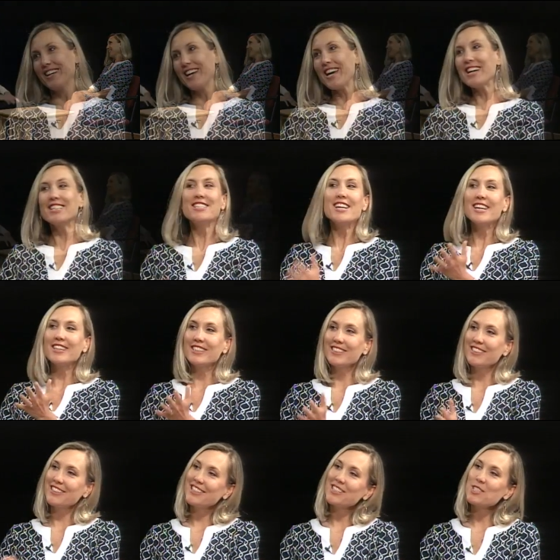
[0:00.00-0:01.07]
It did.
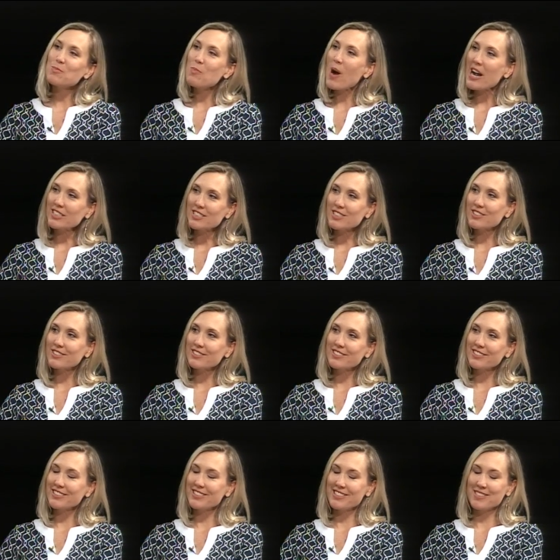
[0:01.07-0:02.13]
It's
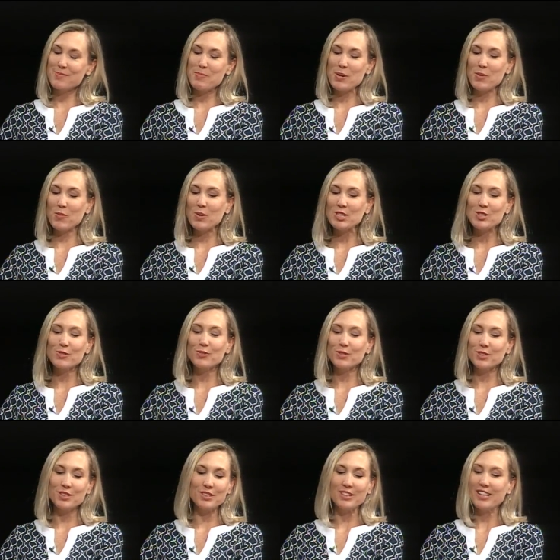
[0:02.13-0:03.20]
practical. It's been a
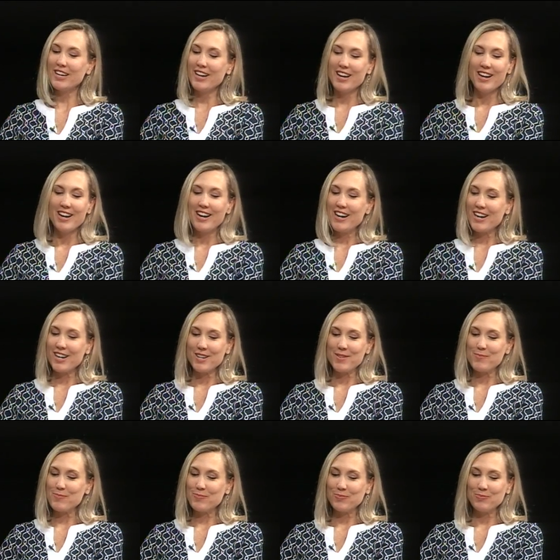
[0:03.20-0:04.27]
wonderful
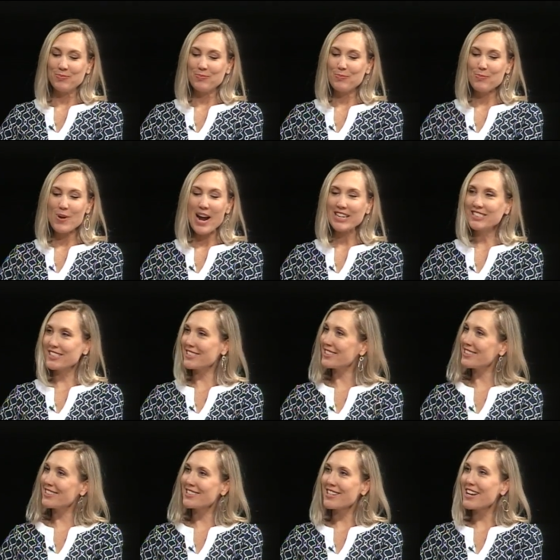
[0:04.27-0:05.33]
practice
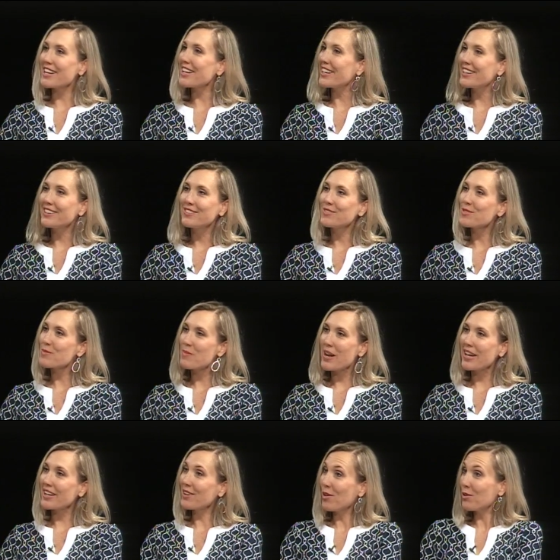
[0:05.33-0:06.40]
and study for
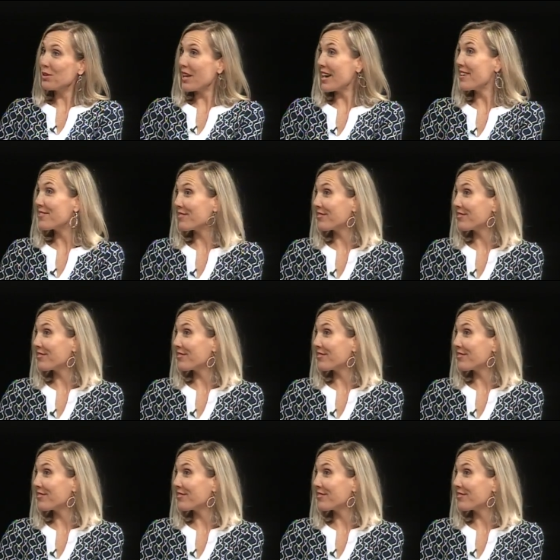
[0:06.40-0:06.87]
my whole life.